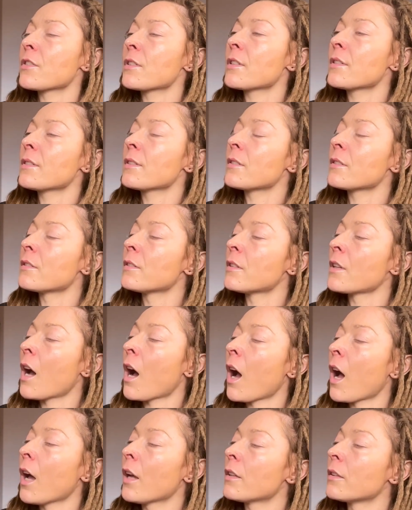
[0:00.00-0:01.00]
This is
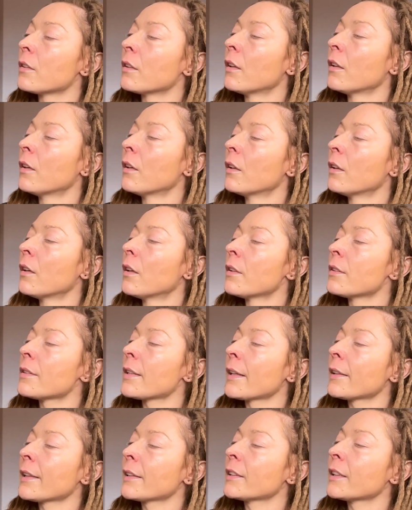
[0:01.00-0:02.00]
not, say
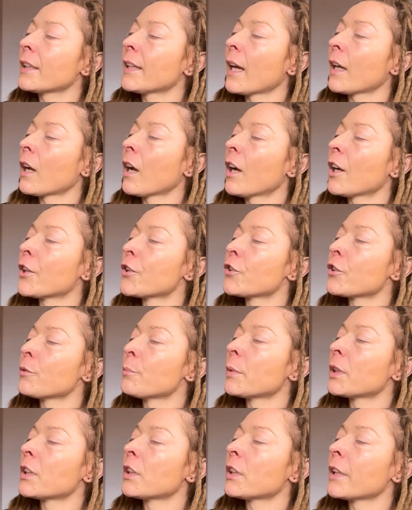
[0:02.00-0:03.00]
I like to get 100
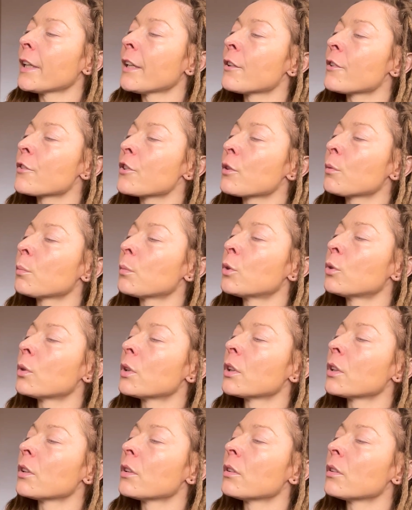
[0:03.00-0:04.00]
milliliters or
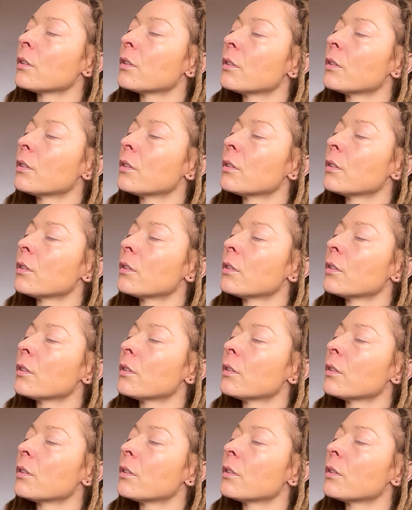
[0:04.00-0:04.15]
more.